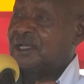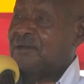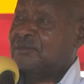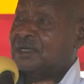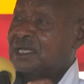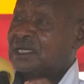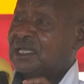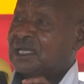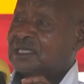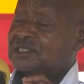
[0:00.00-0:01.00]
I am glad
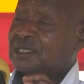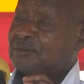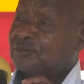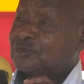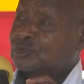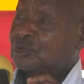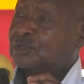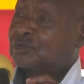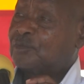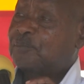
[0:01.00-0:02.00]
I heard some of you
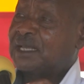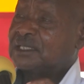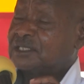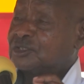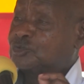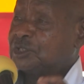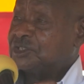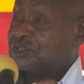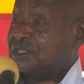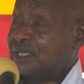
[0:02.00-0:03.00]
talking of planting
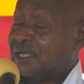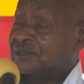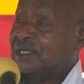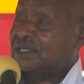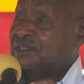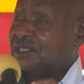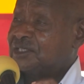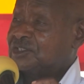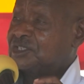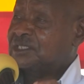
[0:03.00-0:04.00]
trees. I thank the
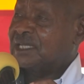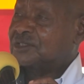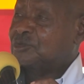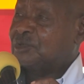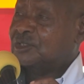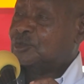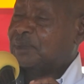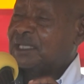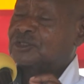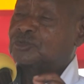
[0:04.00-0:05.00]
head teachers who want to plant